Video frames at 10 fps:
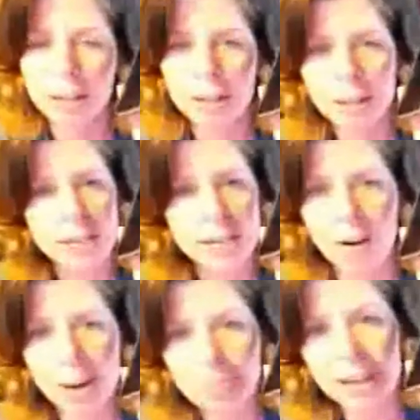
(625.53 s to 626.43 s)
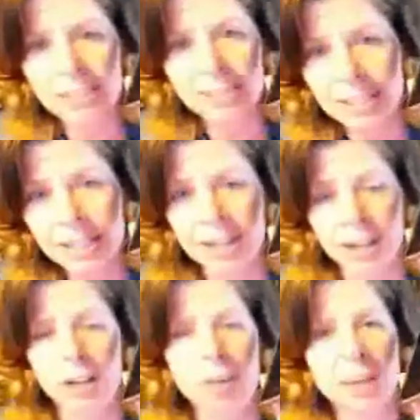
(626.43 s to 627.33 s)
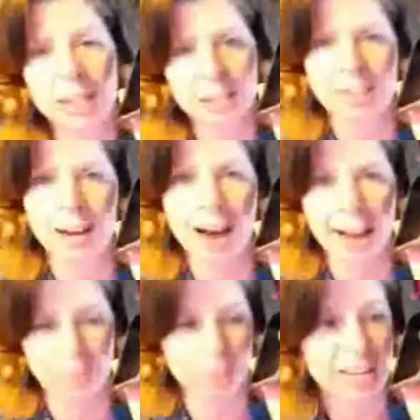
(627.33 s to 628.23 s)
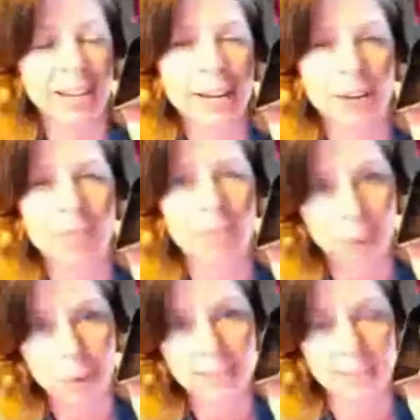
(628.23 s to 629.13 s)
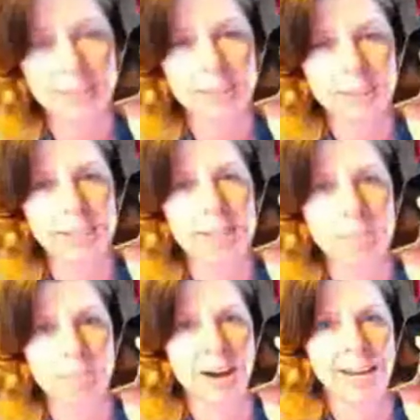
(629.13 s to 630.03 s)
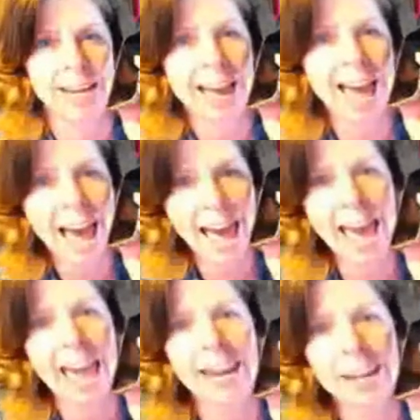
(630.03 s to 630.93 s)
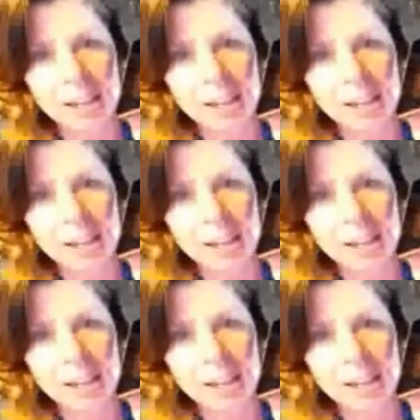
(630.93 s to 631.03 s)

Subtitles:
Now, I'm not sitting here because I'm hearing voices in my head.